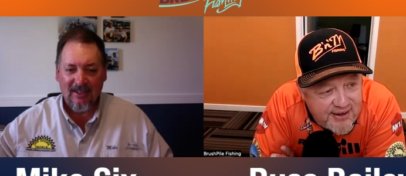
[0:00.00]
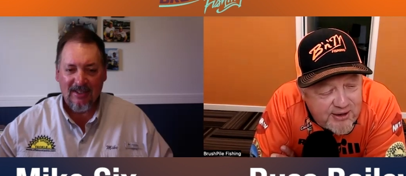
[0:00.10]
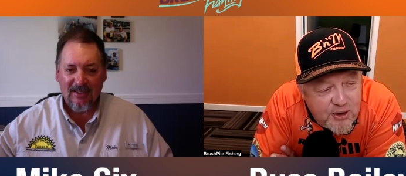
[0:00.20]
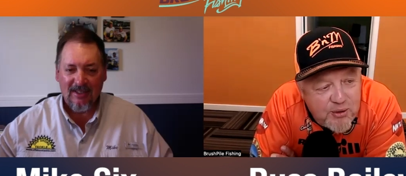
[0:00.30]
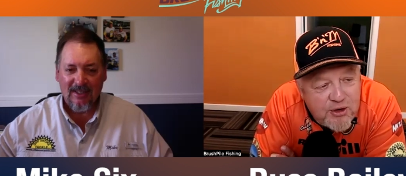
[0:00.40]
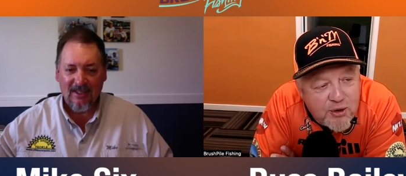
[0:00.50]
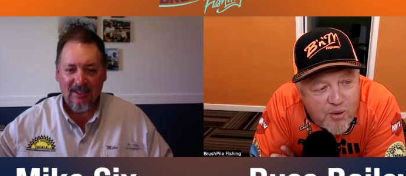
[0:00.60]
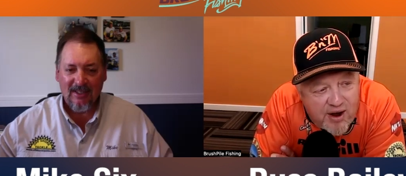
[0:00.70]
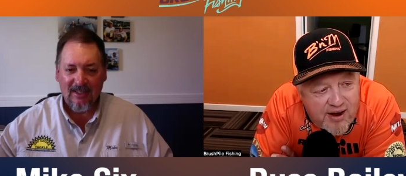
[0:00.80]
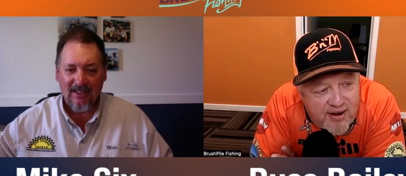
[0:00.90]
Speaker 1: You and your
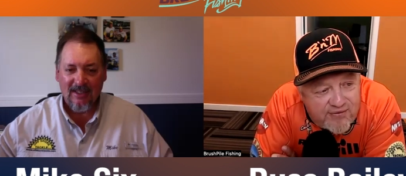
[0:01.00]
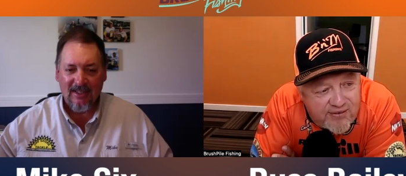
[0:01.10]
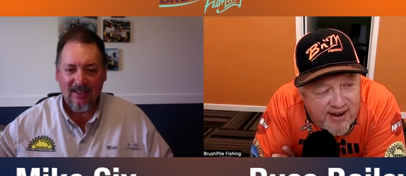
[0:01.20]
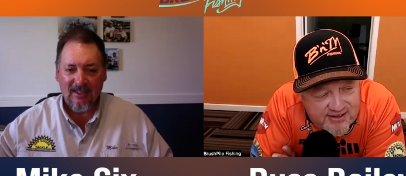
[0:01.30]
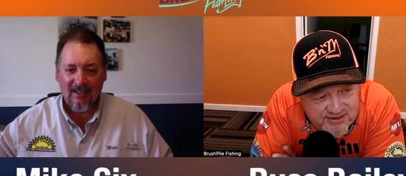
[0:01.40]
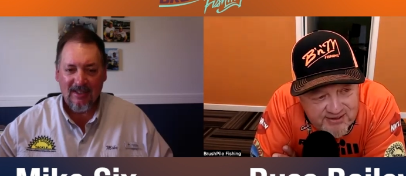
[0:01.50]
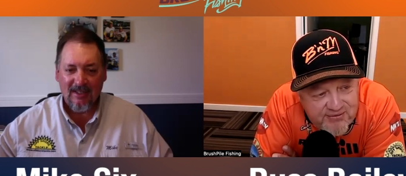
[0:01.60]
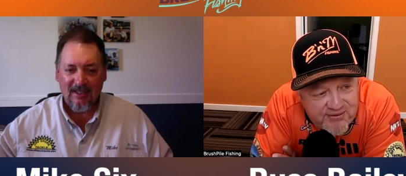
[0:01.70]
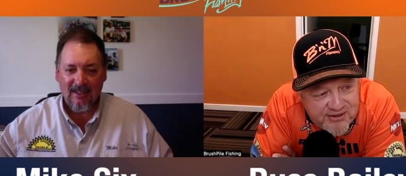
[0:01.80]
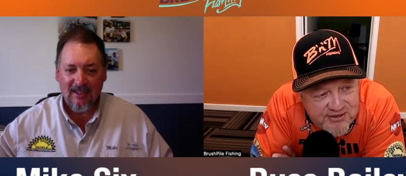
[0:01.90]
wife actually
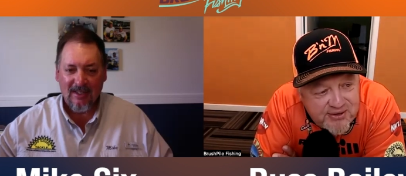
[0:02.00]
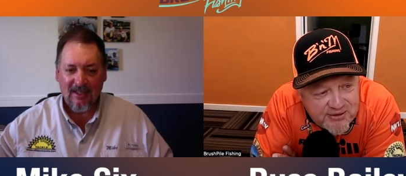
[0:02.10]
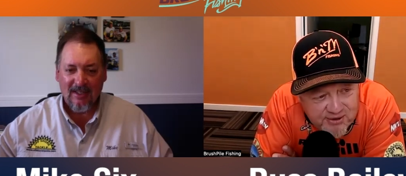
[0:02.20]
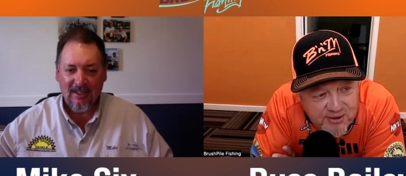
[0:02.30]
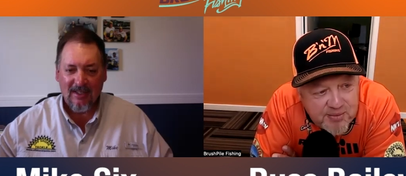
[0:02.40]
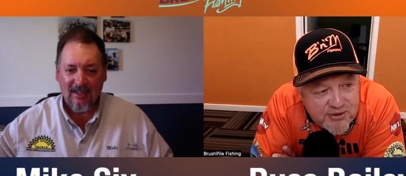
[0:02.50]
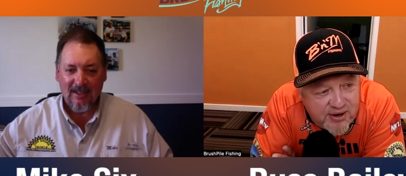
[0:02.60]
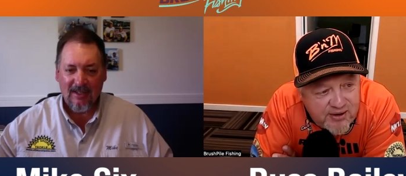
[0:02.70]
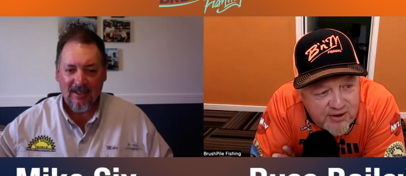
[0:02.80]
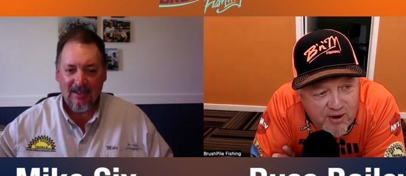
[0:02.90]
fished the tournament
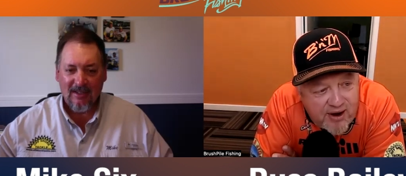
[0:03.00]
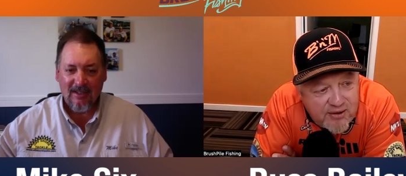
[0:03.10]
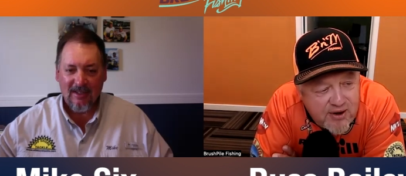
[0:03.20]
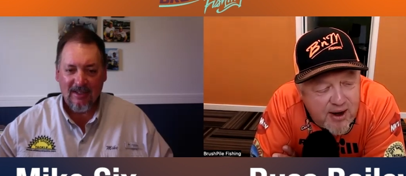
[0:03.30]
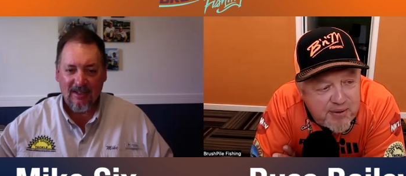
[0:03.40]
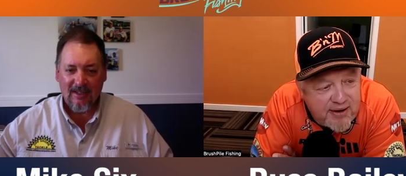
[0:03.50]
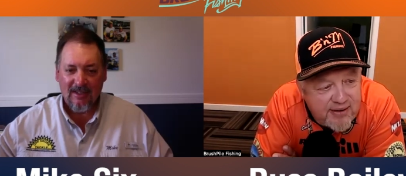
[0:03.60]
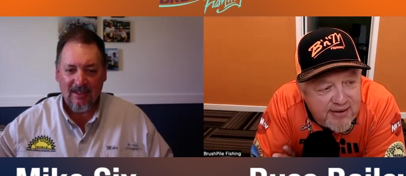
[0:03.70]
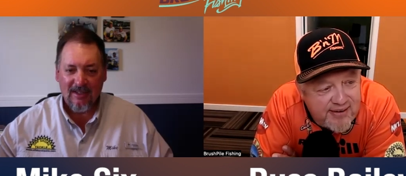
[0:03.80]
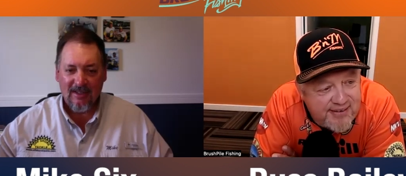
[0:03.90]
trail, the Ohio
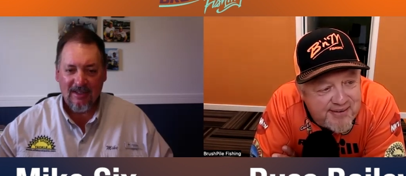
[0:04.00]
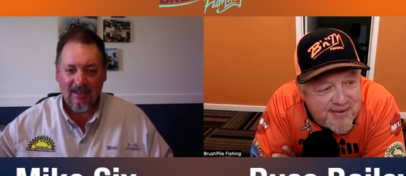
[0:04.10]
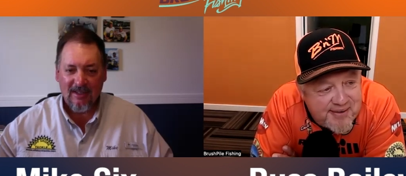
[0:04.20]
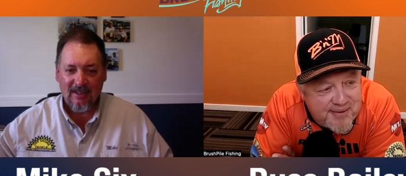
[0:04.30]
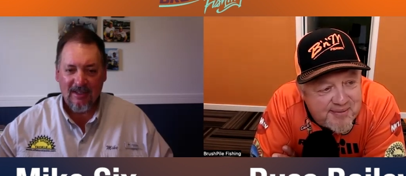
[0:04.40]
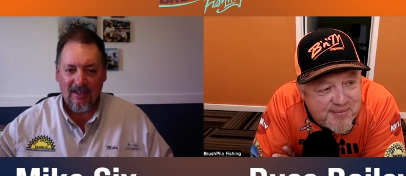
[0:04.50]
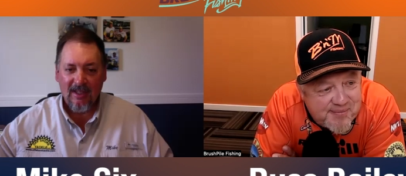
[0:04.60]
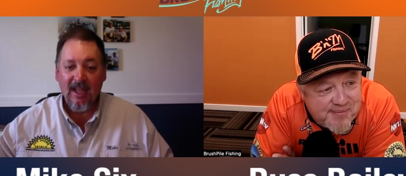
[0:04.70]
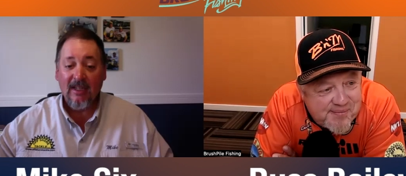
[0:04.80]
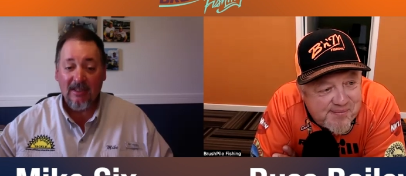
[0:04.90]
crappie.
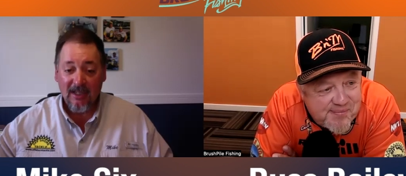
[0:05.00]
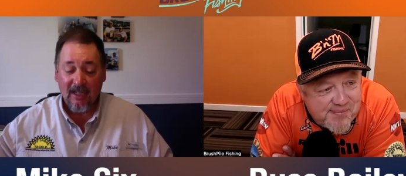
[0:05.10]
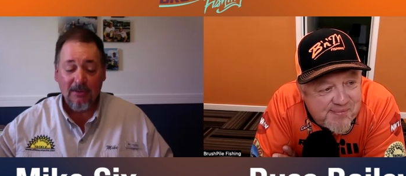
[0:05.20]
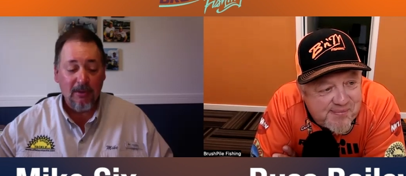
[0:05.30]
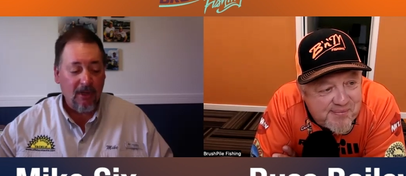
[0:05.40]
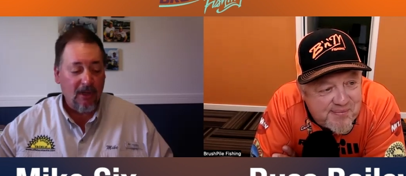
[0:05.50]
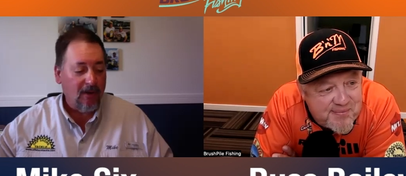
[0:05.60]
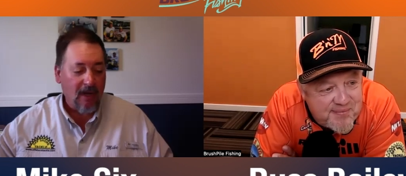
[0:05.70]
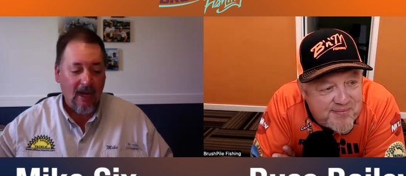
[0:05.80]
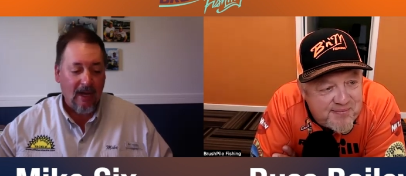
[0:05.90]
Speaker 2: Yes, yes, we
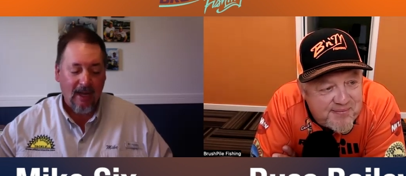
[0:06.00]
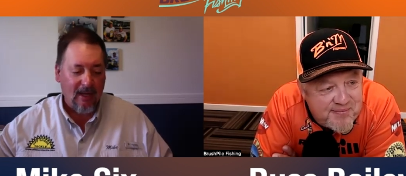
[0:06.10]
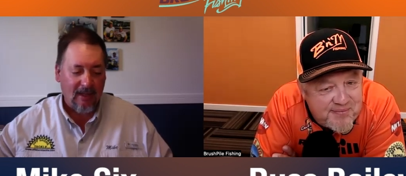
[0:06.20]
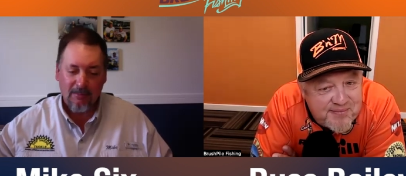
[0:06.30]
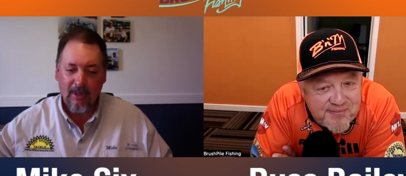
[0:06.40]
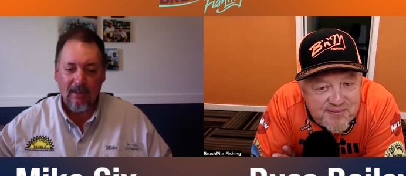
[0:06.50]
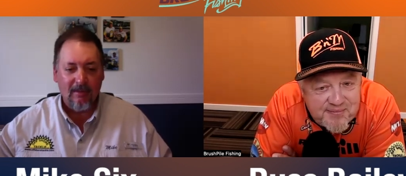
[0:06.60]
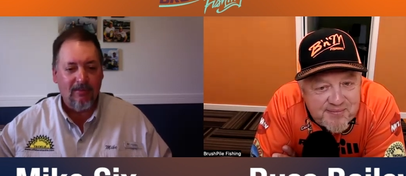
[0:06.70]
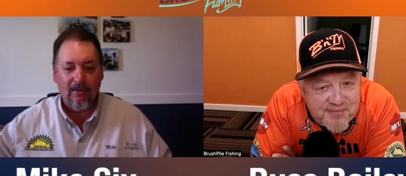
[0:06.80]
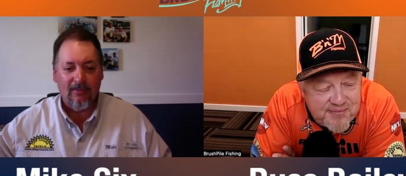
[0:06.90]
do. Uh, it's
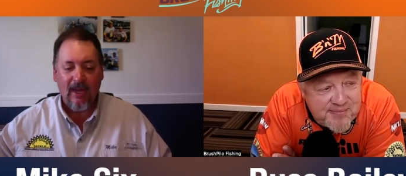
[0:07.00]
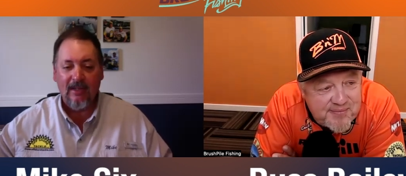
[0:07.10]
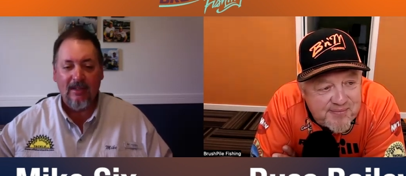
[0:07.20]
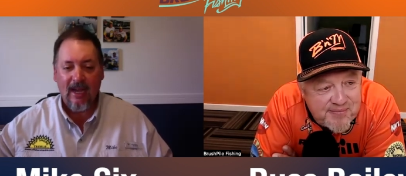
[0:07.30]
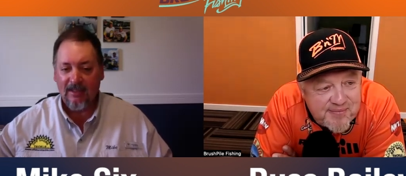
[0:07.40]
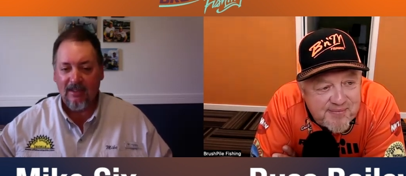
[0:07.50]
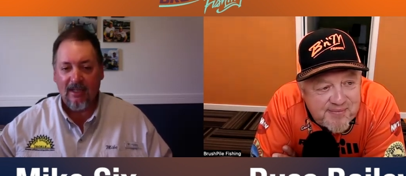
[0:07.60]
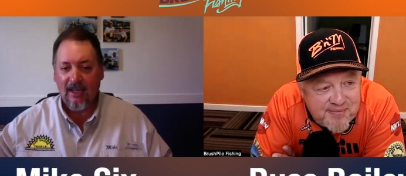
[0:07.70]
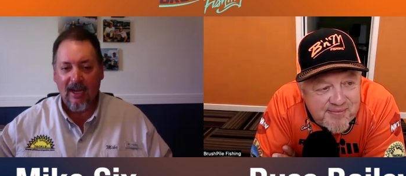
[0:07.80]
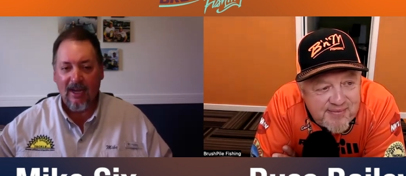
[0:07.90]
been
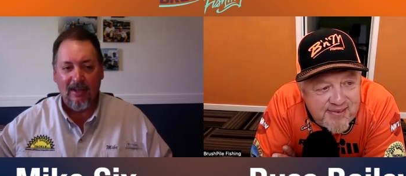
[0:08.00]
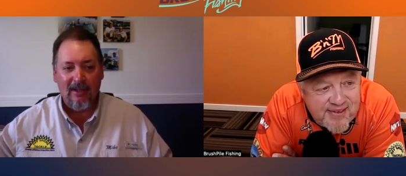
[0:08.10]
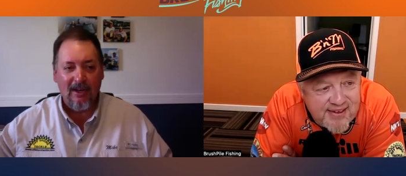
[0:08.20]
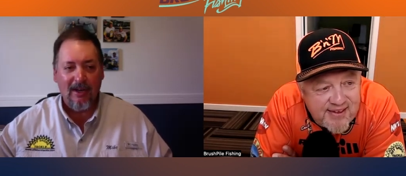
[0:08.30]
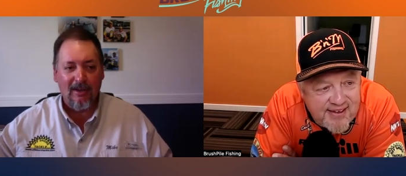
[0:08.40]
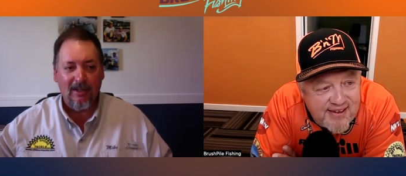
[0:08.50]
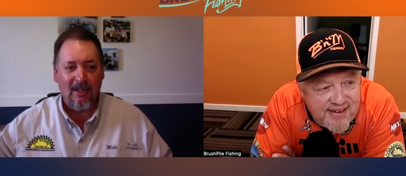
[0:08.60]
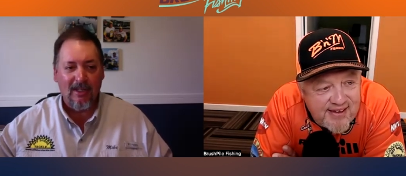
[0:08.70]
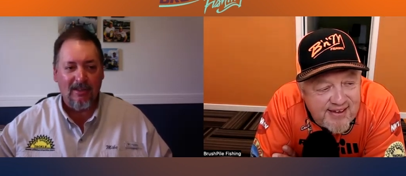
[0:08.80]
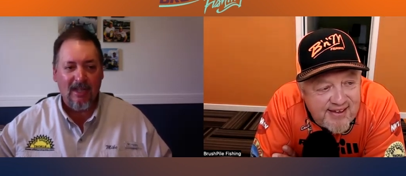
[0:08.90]
fantastic. Uh, you know,
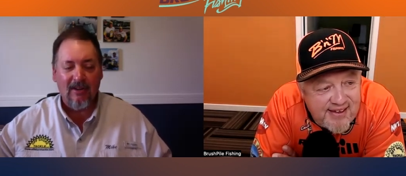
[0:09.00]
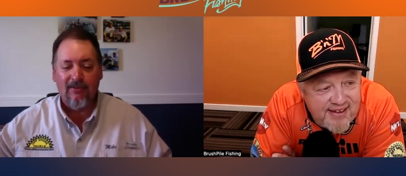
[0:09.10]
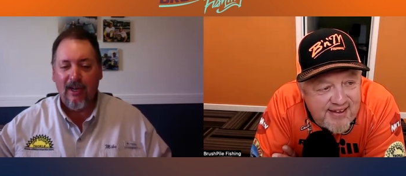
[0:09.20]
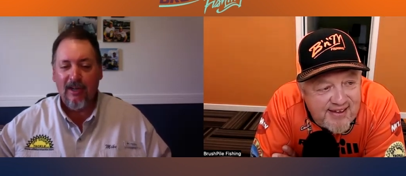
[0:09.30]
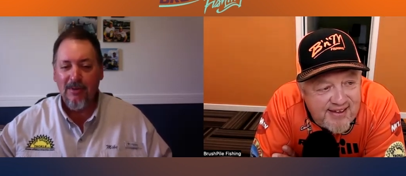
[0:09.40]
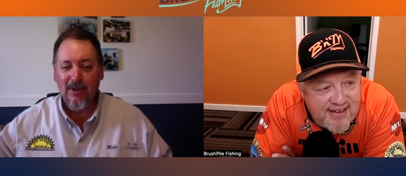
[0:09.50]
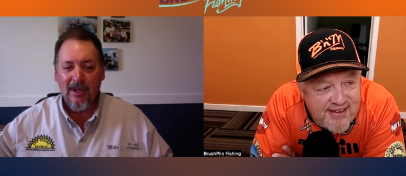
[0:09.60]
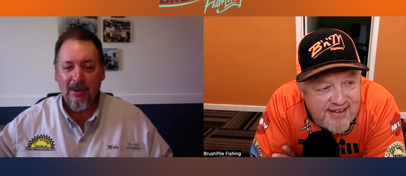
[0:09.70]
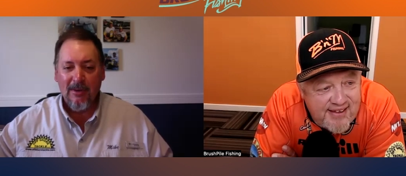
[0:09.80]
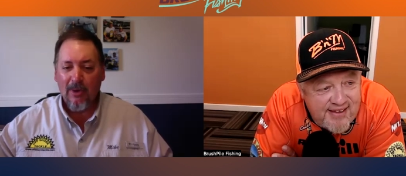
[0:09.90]
it, it's kind of fun.
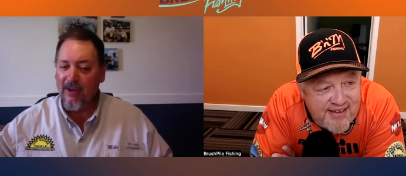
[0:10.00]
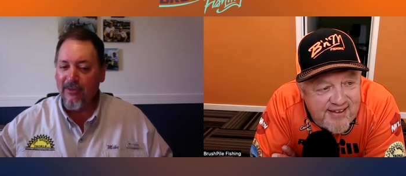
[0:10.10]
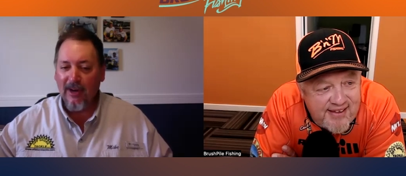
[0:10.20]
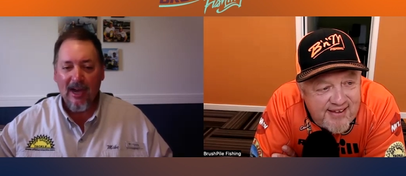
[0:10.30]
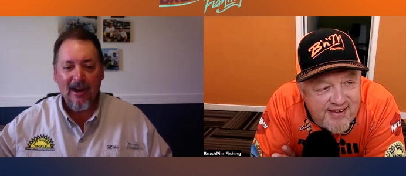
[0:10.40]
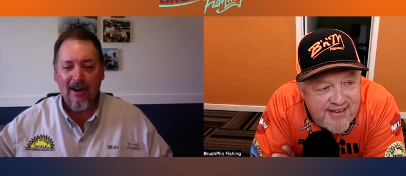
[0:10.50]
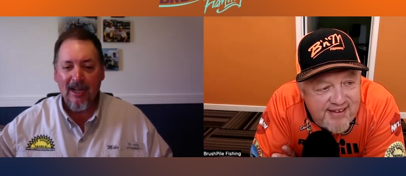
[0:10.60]
Wife and I are